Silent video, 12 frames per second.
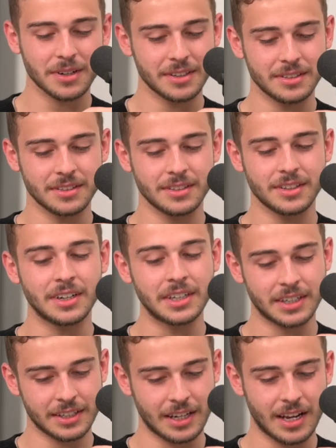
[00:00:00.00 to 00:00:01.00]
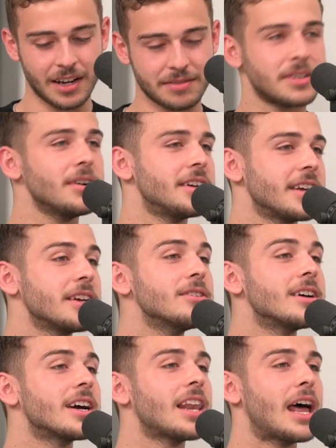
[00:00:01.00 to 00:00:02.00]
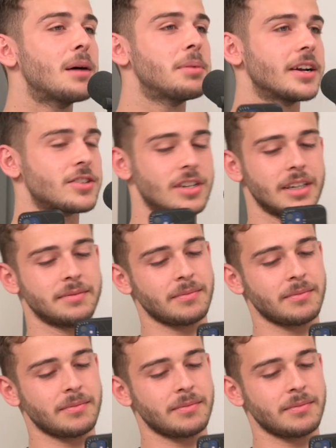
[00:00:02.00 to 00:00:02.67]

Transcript: one got a good laugh. It got a clap, actually.